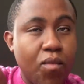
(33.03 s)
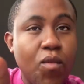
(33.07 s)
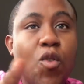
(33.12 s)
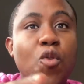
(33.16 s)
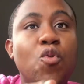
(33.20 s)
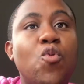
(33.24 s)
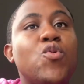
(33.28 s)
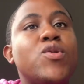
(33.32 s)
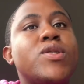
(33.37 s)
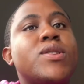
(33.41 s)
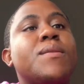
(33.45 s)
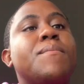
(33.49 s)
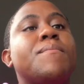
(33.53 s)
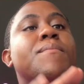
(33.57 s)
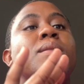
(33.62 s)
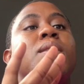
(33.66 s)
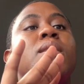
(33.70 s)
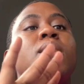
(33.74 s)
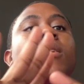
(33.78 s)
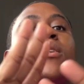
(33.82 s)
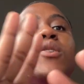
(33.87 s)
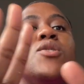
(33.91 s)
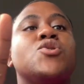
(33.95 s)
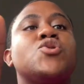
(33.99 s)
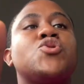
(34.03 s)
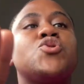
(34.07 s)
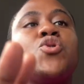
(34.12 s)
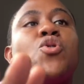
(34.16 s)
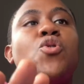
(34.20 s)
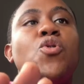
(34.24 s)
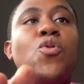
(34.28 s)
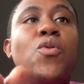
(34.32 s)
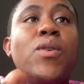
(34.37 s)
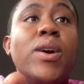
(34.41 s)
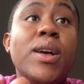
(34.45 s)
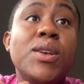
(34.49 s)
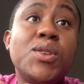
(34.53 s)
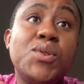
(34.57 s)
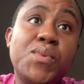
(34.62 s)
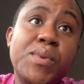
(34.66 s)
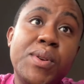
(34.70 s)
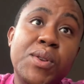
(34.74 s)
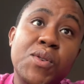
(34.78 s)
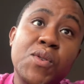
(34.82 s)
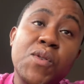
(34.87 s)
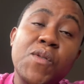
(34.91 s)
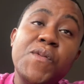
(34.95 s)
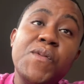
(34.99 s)
Awesome. So as we
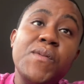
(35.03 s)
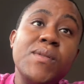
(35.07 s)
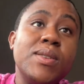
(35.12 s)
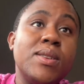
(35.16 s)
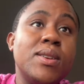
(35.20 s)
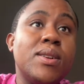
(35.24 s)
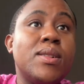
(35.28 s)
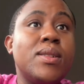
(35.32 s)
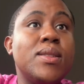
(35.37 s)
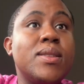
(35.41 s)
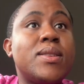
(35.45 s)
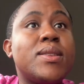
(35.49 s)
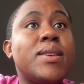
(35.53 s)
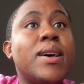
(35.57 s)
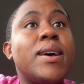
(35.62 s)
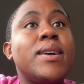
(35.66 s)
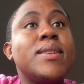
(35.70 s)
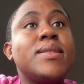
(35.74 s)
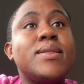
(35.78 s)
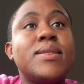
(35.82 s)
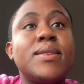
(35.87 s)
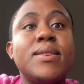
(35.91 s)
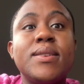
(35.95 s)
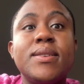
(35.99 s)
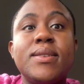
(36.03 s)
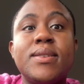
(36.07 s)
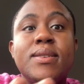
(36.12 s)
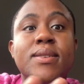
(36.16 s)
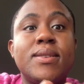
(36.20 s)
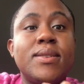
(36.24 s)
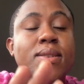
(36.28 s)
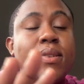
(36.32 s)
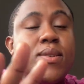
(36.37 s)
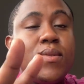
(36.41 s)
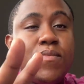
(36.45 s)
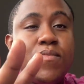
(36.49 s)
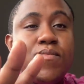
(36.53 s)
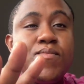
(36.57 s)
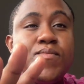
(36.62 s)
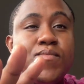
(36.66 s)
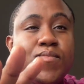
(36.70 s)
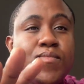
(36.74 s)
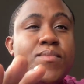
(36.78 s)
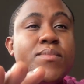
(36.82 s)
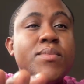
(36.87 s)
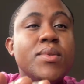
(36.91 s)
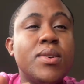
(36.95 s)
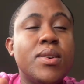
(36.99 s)
know, physical sciences,
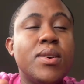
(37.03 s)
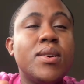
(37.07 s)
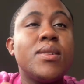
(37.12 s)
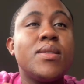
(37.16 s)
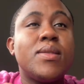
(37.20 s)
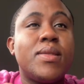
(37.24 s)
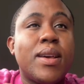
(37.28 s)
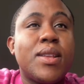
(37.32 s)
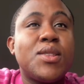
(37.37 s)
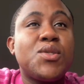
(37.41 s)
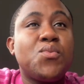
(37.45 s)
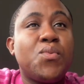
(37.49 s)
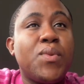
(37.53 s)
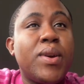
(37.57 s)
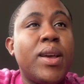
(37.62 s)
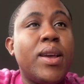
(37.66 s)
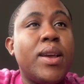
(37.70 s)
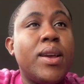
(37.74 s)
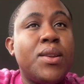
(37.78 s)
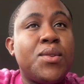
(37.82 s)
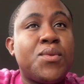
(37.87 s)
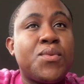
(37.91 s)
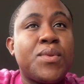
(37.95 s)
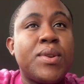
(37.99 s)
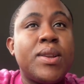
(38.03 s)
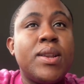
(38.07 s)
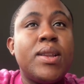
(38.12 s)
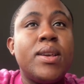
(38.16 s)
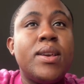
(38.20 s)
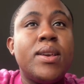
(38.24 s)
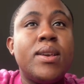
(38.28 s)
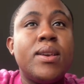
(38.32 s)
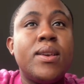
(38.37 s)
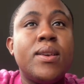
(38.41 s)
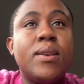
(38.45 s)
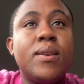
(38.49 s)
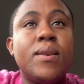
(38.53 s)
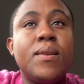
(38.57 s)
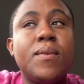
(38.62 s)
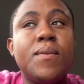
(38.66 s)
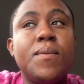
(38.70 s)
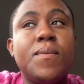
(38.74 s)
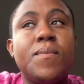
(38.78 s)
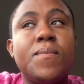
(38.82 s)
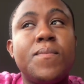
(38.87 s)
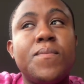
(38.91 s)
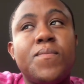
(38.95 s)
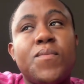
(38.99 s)
that's where it really
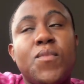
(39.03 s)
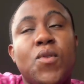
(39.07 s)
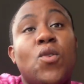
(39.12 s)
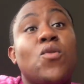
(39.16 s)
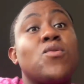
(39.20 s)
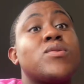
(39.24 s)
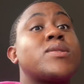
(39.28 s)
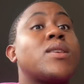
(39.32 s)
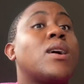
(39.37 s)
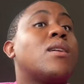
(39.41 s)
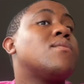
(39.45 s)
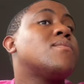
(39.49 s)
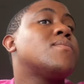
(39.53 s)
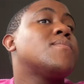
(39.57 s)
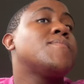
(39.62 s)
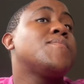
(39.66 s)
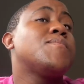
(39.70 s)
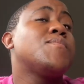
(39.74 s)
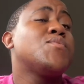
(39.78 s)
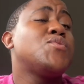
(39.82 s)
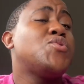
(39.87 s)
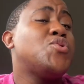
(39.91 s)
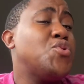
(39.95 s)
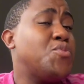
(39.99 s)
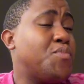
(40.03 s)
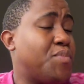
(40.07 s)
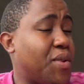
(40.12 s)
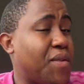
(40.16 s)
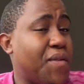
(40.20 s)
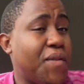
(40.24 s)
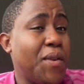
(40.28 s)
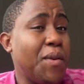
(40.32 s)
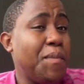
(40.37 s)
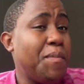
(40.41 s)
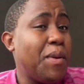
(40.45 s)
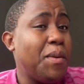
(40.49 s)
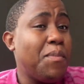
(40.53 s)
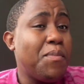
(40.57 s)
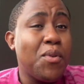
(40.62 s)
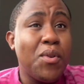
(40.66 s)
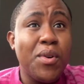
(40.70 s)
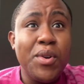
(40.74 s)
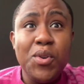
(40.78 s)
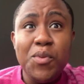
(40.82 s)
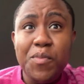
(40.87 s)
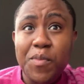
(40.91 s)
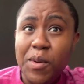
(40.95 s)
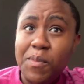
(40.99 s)
goes down. Do you prefer paper
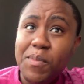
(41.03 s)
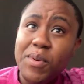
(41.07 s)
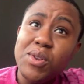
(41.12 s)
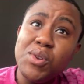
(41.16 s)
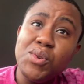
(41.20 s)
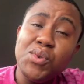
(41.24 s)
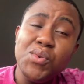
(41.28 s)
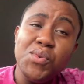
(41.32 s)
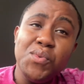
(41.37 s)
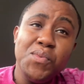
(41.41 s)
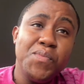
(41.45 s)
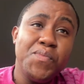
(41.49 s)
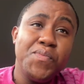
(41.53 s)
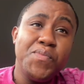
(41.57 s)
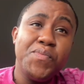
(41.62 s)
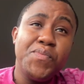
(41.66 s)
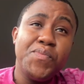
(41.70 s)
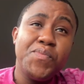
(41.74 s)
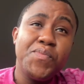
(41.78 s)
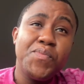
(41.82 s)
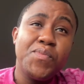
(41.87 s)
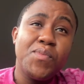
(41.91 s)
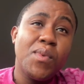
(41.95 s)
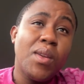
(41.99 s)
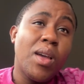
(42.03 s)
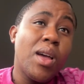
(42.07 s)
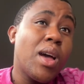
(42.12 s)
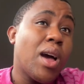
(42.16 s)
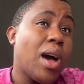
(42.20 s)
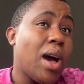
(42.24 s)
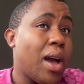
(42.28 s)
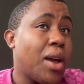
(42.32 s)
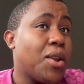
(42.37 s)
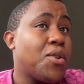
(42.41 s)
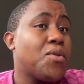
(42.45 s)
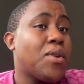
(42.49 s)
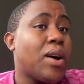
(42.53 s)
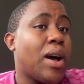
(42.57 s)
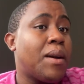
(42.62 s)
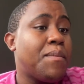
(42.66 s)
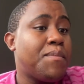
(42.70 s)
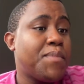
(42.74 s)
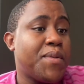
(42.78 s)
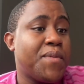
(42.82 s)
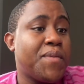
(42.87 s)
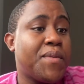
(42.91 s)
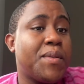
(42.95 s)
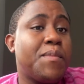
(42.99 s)
one or paper two? I know I
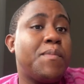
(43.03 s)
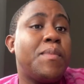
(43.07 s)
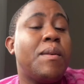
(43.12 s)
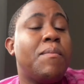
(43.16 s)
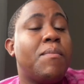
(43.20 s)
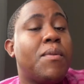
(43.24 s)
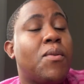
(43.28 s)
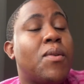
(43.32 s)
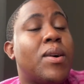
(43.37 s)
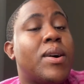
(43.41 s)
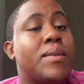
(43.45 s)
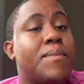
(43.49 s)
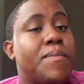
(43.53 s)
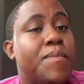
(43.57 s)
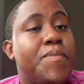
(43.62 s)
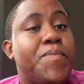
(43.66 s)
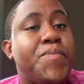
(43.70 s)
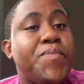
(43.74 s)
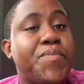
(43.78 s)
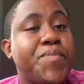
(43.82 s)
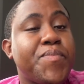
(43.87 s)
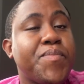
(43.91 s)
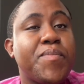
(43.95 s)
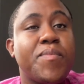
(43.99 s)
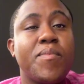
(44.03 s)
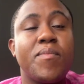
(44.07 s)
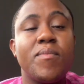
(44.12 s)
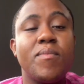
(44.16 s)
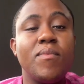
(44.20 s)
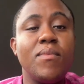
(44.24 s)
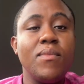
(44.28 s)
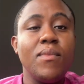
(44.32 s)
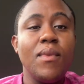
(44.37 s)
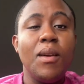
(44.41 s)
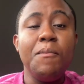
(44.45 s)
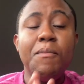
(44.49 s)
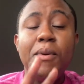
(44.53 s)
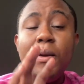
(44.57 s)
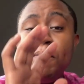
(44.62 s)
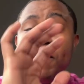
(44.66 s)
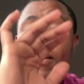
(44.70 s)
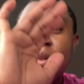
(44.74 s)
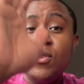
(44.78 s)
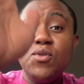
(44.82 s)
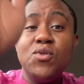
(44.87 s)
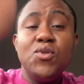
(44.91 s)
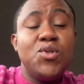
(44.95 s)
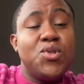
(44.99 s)
prefer paper one. Paper
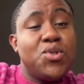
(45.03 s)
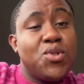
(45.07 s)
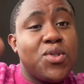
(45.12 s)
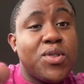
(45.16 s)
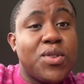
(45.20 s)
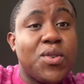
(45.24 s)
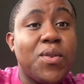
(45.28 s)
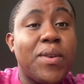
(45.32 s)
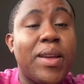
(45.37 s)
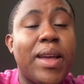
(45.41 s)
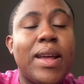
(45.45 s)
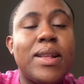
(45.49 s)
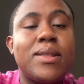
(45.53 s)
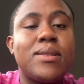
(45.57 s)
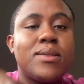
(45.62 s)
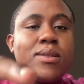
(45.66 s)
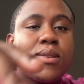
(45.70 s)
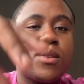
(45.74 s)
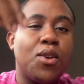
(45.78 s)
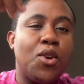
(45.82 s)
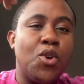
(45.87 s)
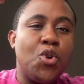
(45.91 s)
two used to throw hands.